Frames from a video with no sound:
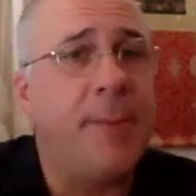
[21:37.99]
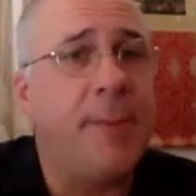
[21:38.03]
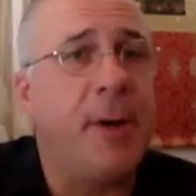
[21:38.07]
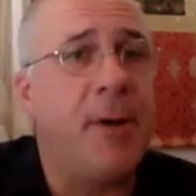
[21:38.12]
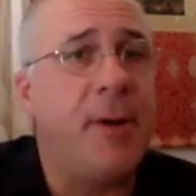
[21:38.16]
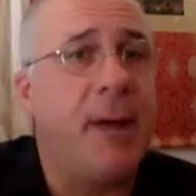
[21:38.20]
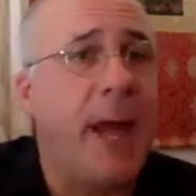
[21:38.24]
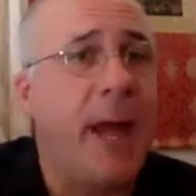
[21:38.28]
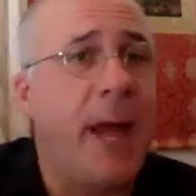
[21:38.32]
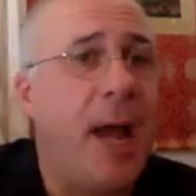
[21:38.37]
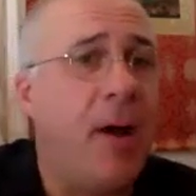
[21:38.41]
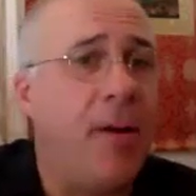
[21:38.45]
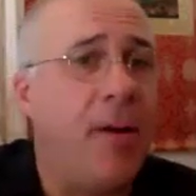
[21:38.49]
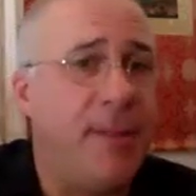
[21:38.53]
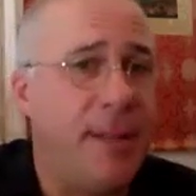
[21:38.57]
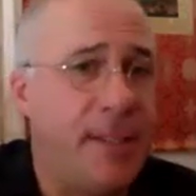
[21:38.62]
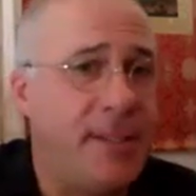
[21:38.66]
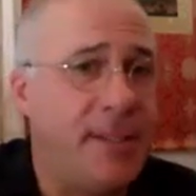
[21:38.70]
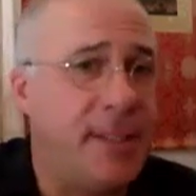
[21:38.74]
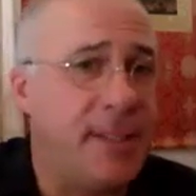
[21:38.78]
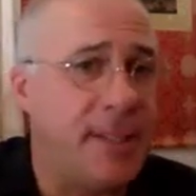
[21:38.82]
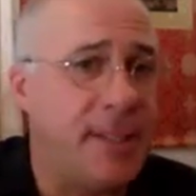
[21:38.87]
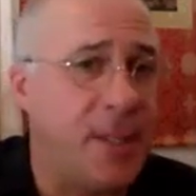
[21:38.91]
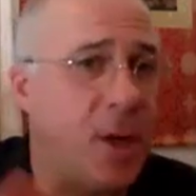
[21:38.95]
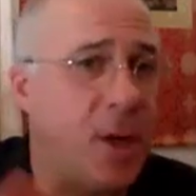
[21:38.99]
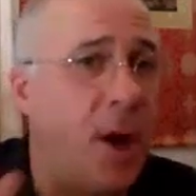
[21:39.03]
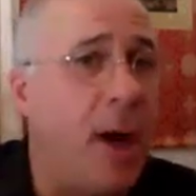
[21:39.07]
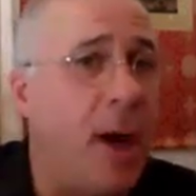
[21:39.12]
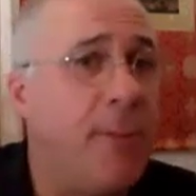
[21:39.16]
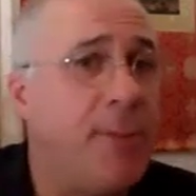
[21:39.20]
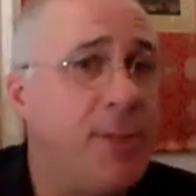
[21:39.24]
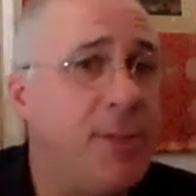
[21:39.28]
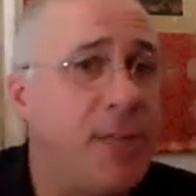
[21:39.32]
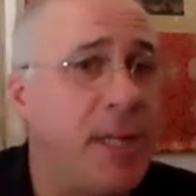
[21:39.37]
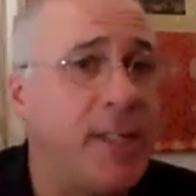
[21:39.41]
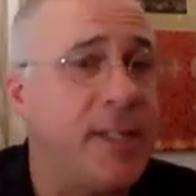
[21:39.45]
about how this is an
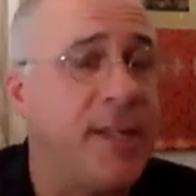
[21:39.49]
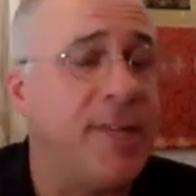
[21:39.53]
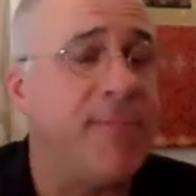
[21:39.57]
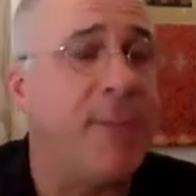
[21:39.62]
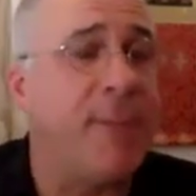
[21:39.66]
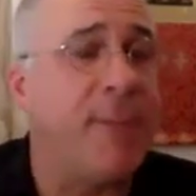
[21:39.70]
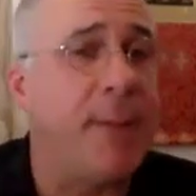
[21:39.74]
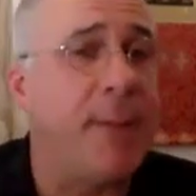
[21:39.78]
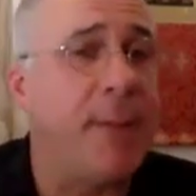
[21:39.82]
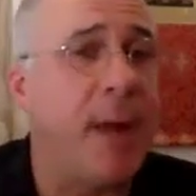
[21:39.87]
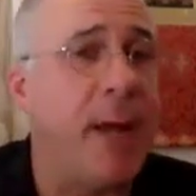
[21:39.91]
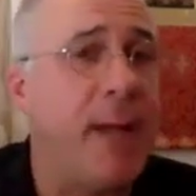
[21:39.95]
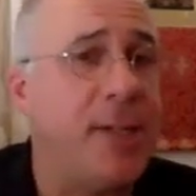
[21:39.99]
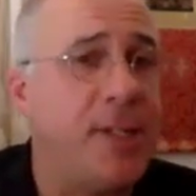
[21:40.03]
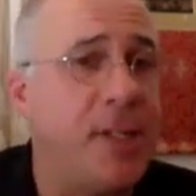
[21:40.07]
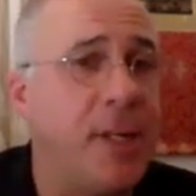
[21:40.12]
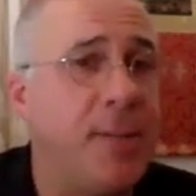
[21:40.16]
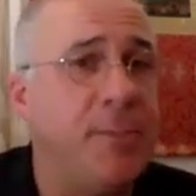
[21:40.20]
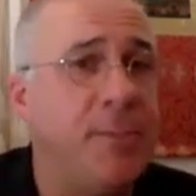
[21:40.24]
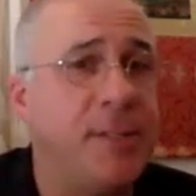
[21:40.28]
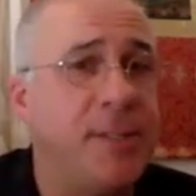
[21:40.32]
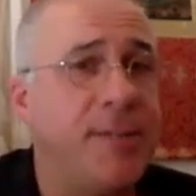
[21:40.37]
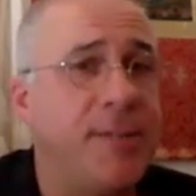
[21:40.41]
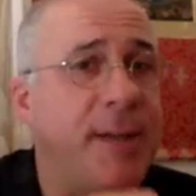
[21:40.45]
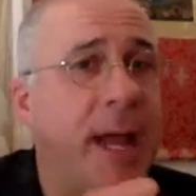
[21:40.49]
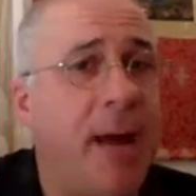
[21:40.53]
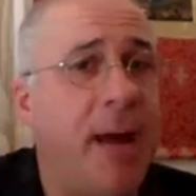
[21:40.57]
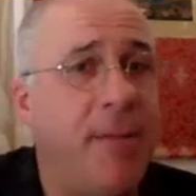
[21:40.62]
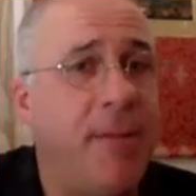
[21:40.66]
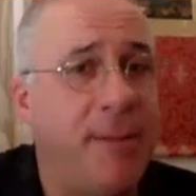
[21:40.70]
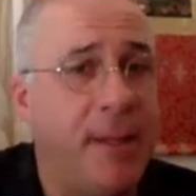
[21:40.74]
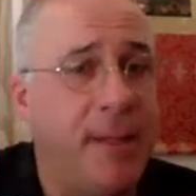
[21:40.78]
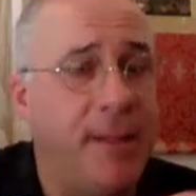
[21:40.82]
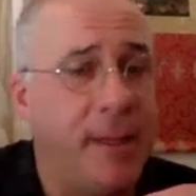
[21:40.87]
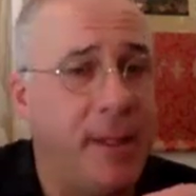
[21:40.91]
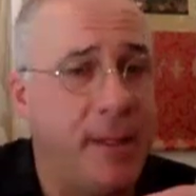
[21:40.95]
object of my mind in terms of how
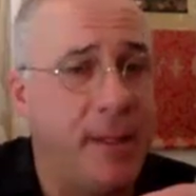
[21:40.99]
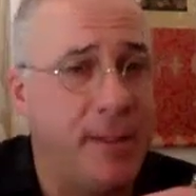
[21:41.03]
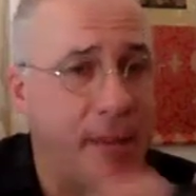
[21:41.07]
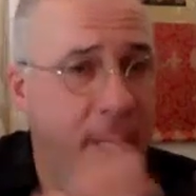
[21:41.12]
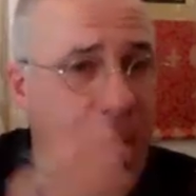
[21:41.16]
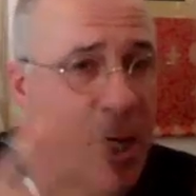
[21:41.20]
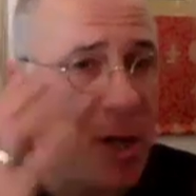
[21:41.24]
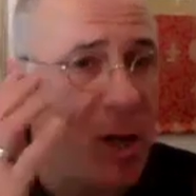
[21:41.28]
the